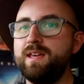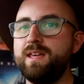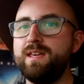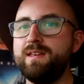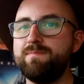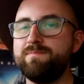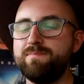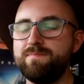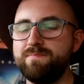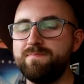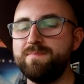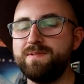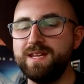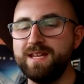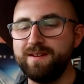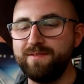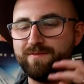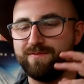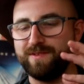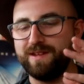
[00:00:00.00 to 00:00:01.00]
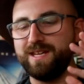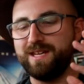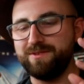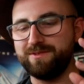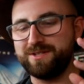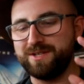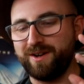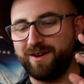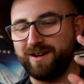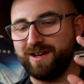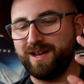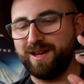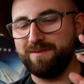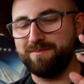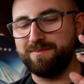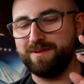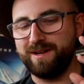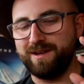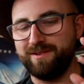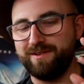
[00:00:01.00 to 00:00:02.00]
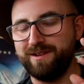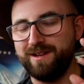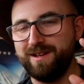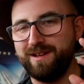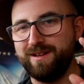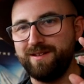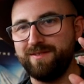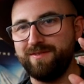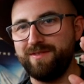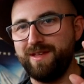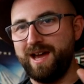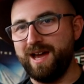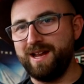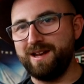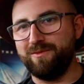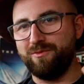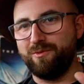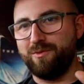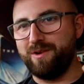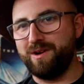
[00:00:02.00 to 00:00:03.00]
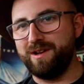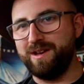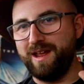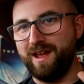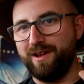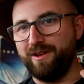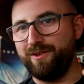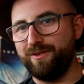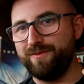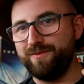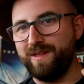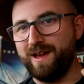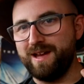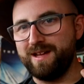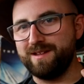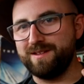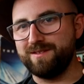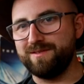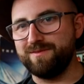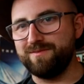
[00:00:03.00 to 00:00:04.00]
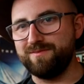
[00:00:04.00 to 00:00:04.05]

he did a video talking about that one elf that,